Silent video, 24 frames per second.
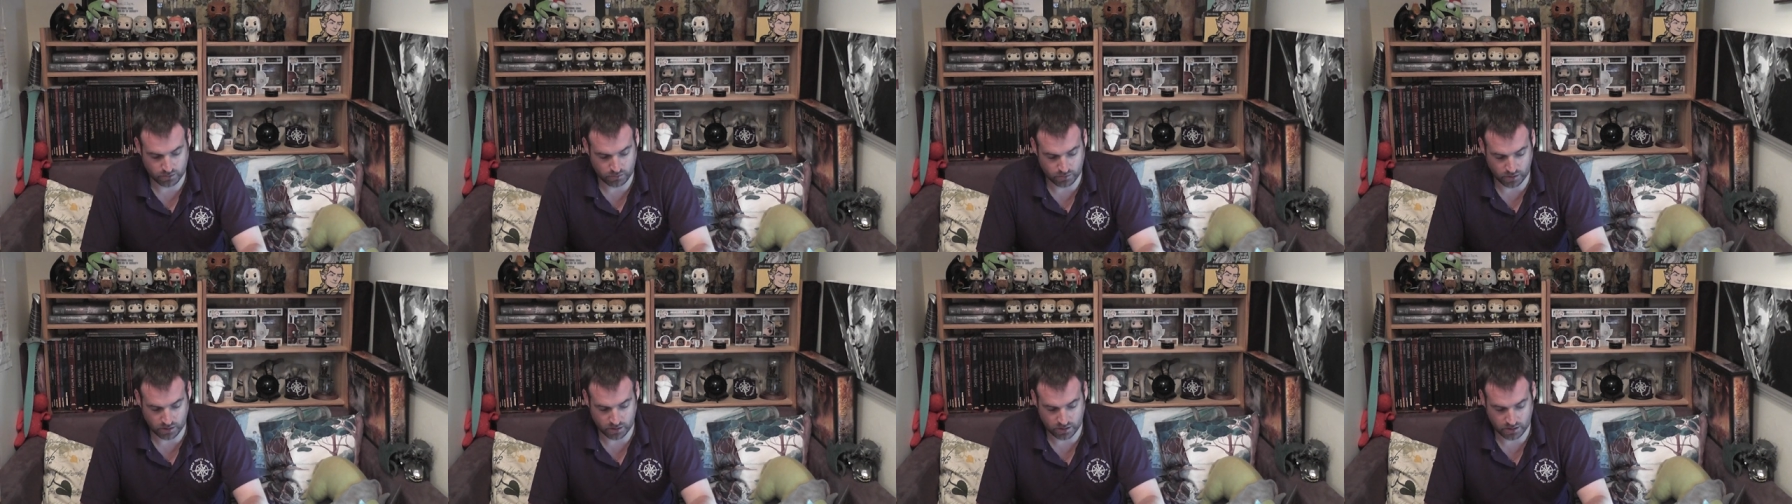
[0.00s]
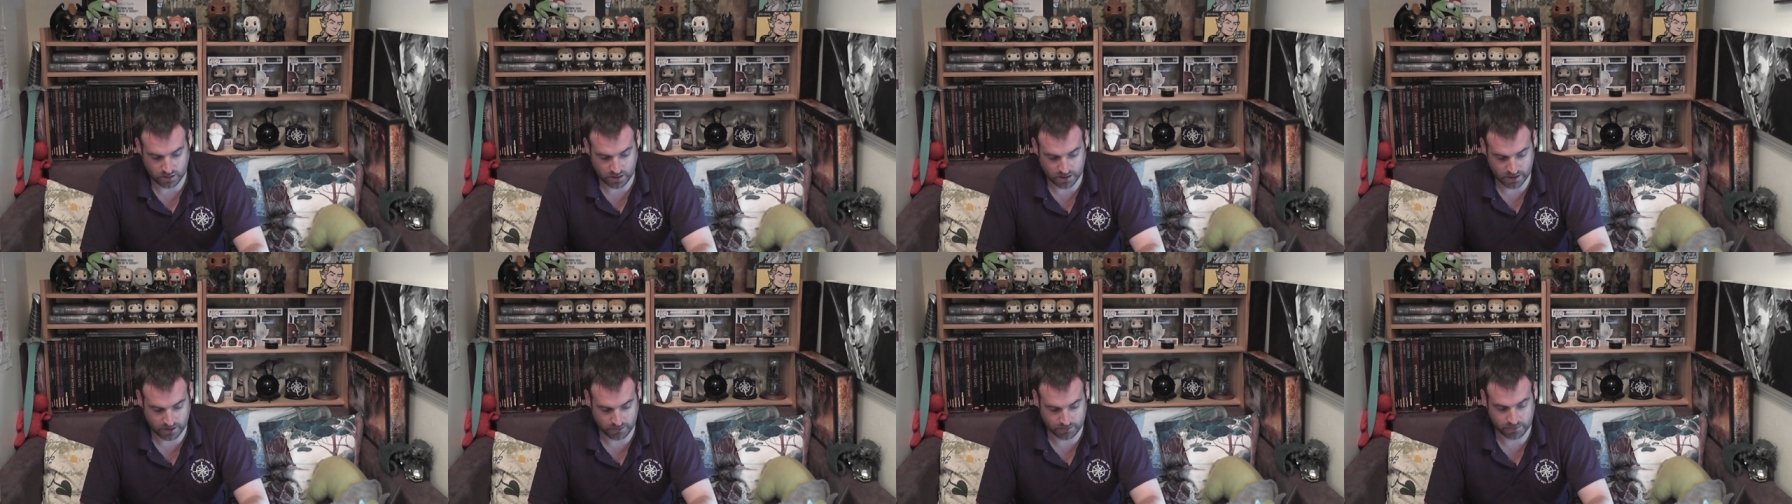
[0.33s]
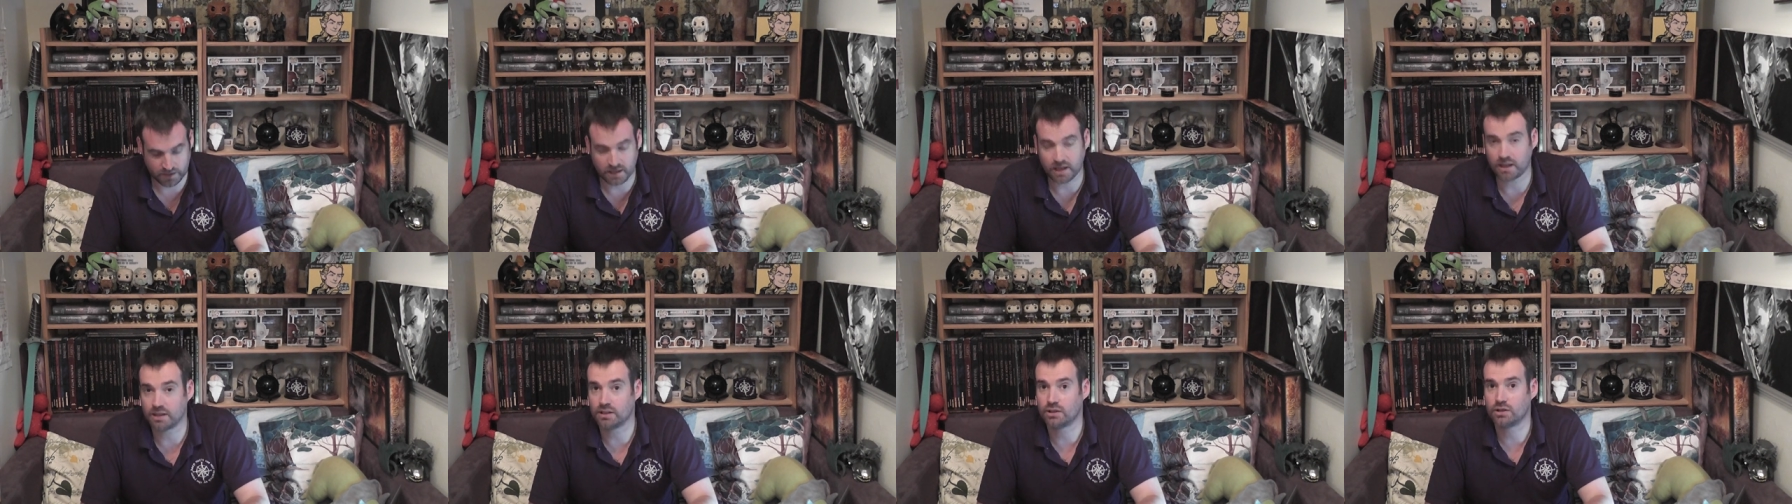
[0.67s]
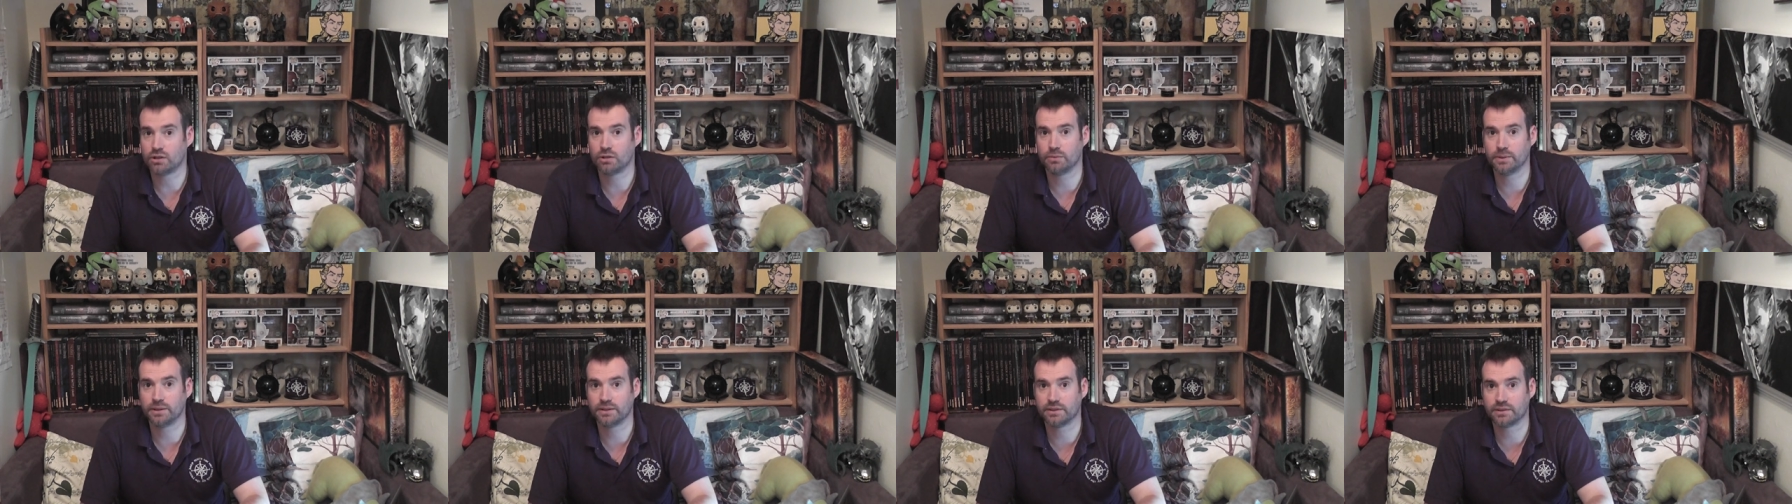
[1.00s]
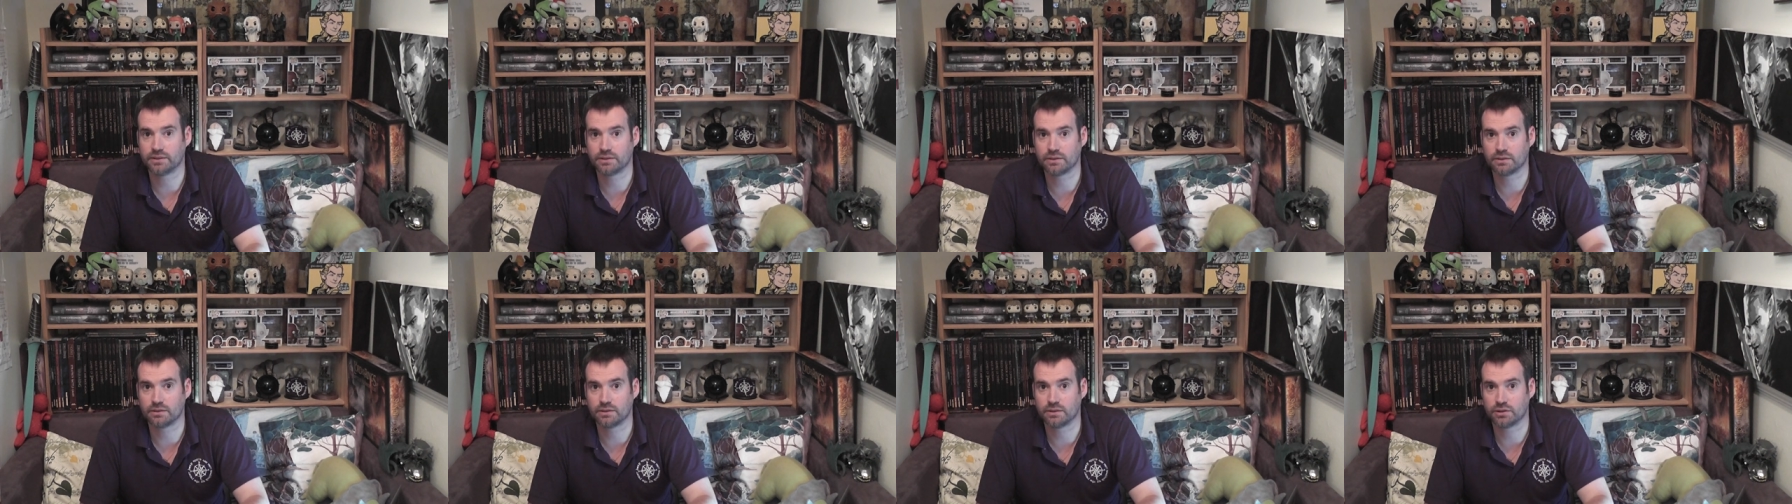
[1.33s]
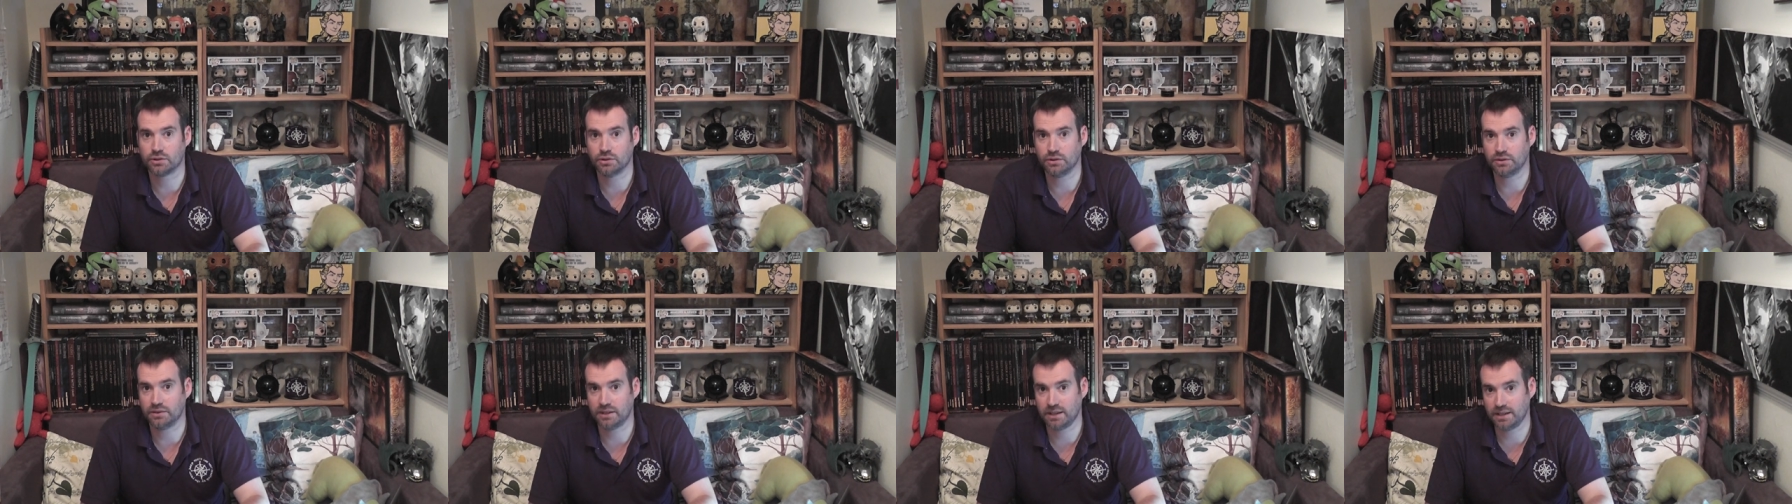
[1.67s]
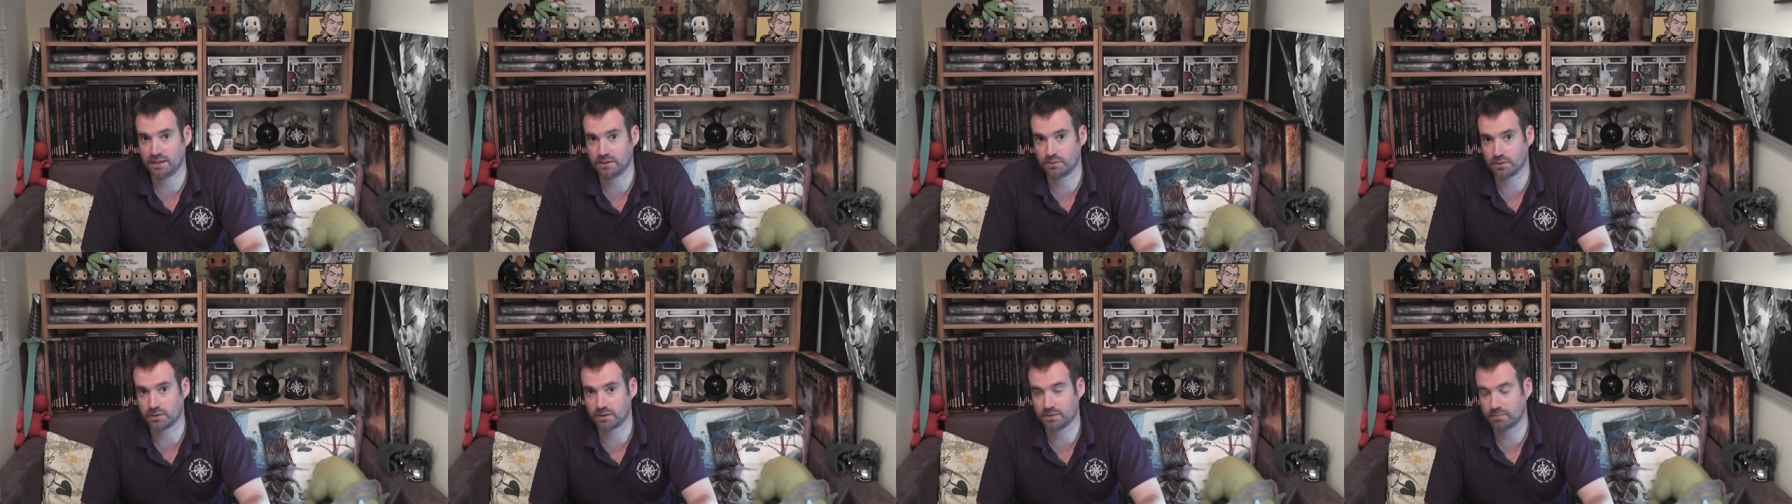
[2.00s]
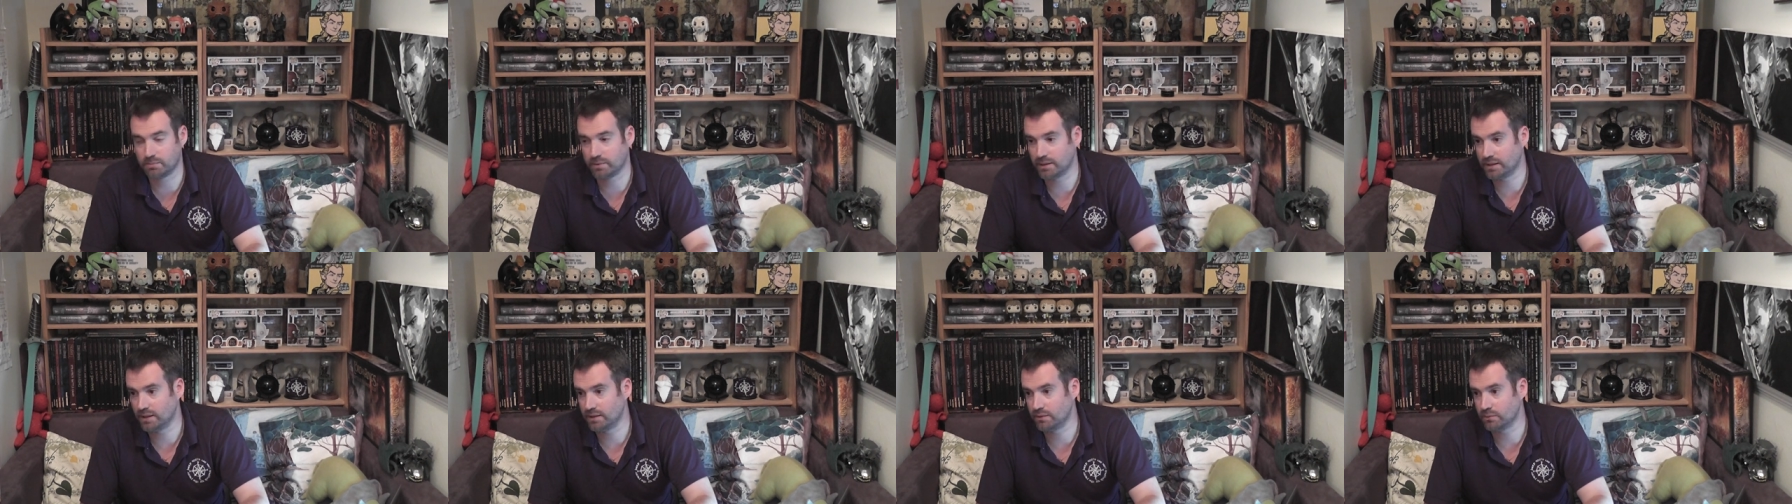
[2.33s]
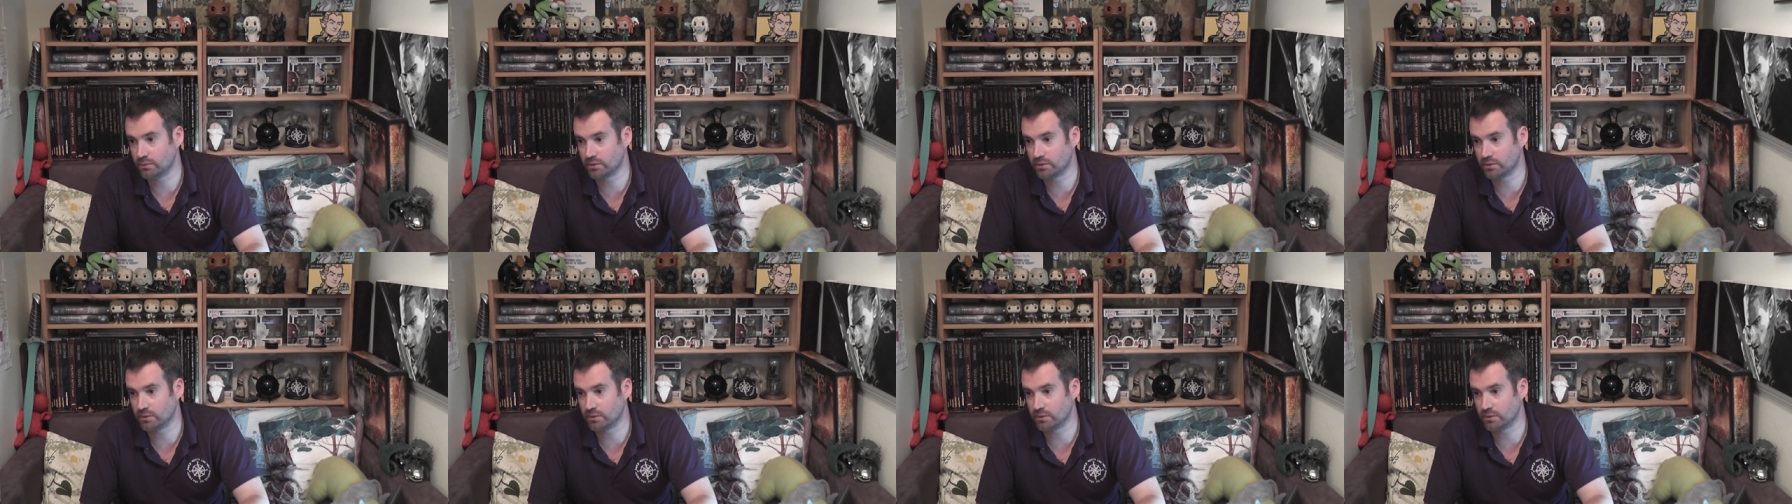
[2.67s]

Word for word: what um, colour hobbits should these ones be?